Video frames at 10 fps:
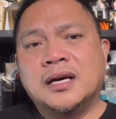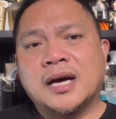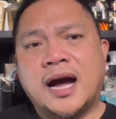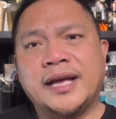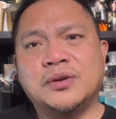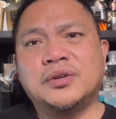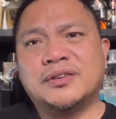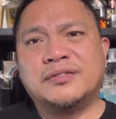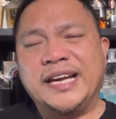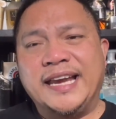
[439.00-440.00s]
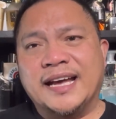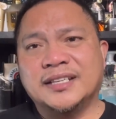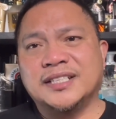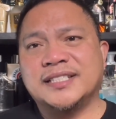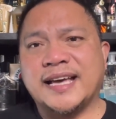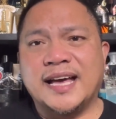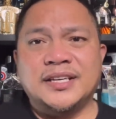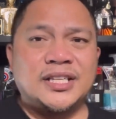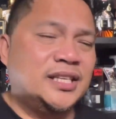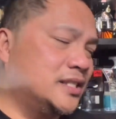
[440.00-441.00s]
I don't really
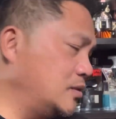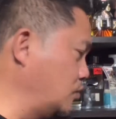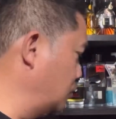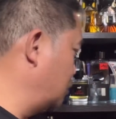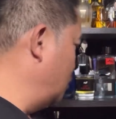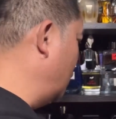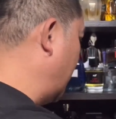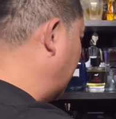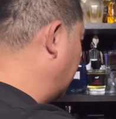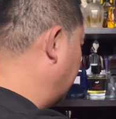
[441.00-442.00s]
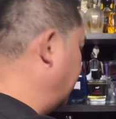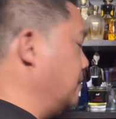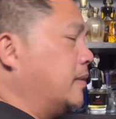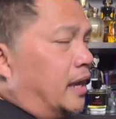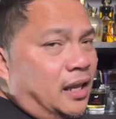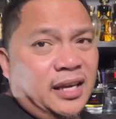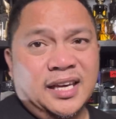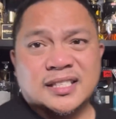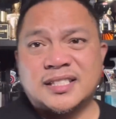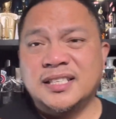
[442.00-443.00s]
understand this 200 ml
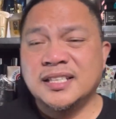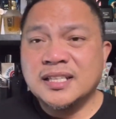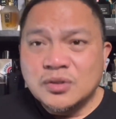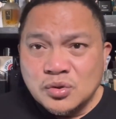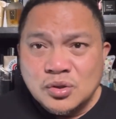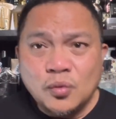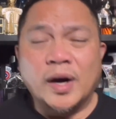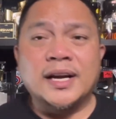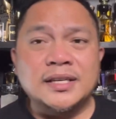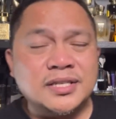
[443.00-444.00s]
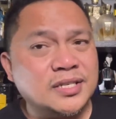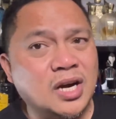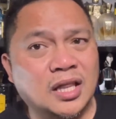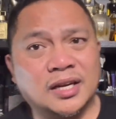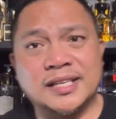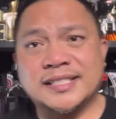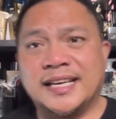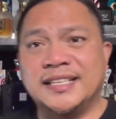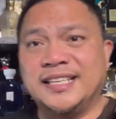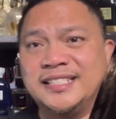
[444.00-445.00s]
is $100
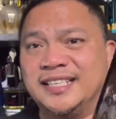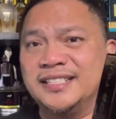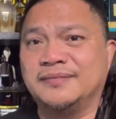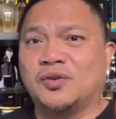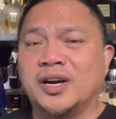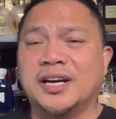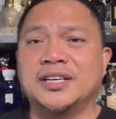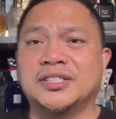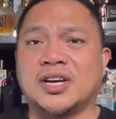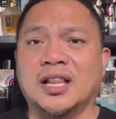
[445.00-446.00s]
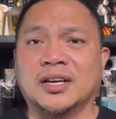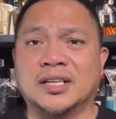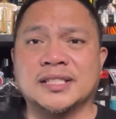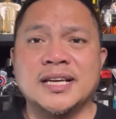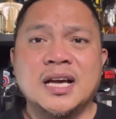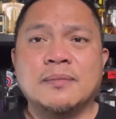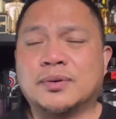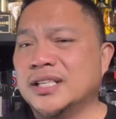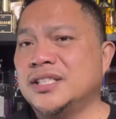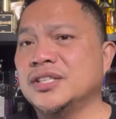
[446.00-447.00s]
and this is $100.
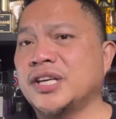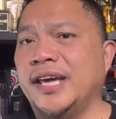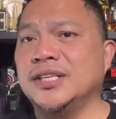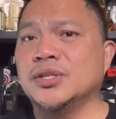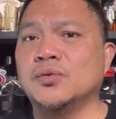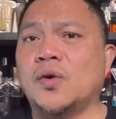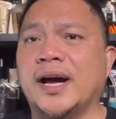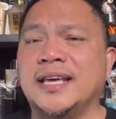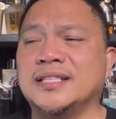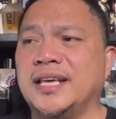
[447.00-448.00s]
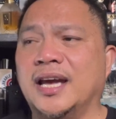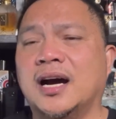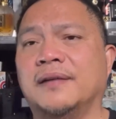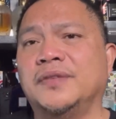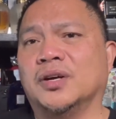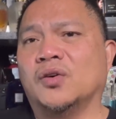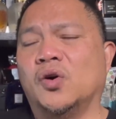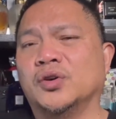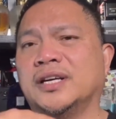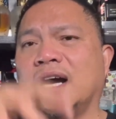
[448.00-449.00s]
Presentation wise, they have their
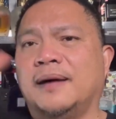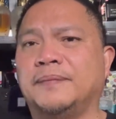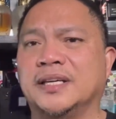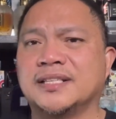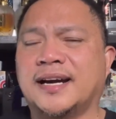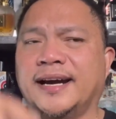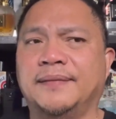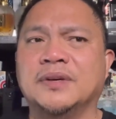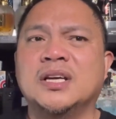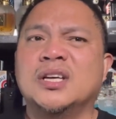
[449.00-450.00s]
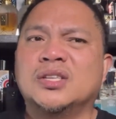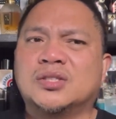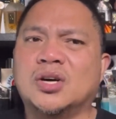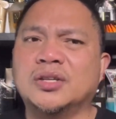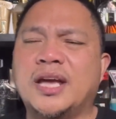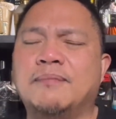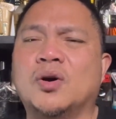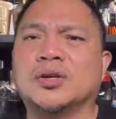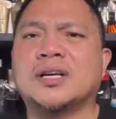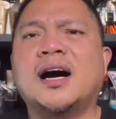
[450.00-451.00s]
own cup and type. So they
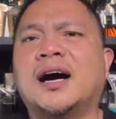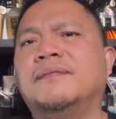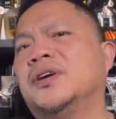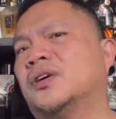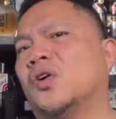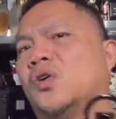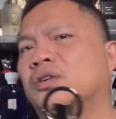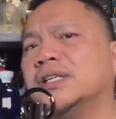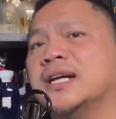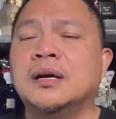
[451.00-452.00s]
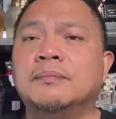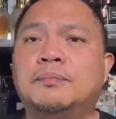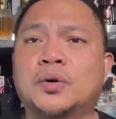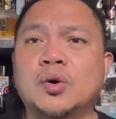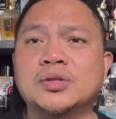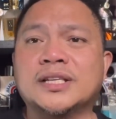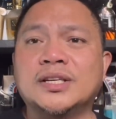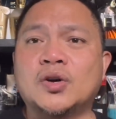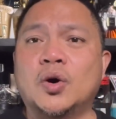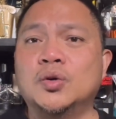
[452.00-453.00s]
both have their own pros
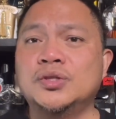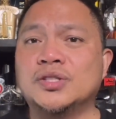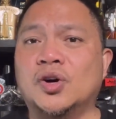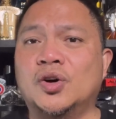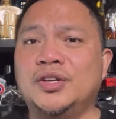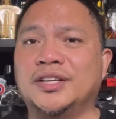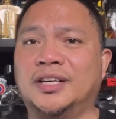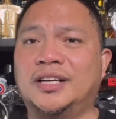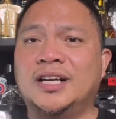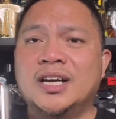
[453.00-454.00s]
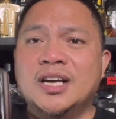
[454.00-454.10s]
and cons on their